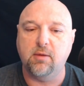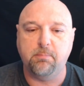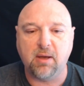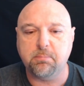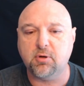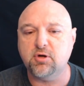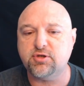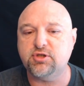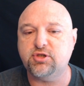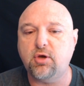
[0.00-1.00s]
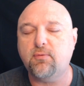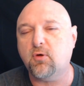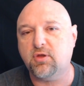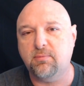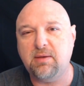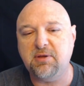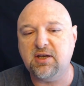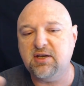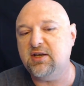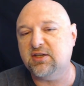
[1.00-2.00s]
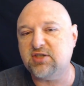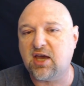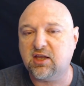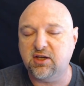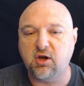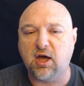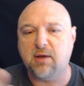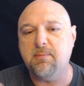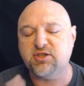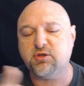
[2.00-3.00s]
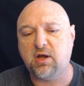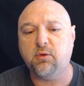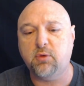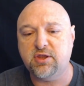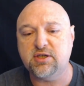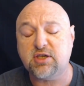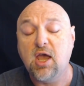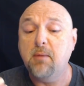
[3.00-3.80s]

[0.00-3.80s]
bumpers and so forth, and maybe you didn't exactly know how to mess around with this,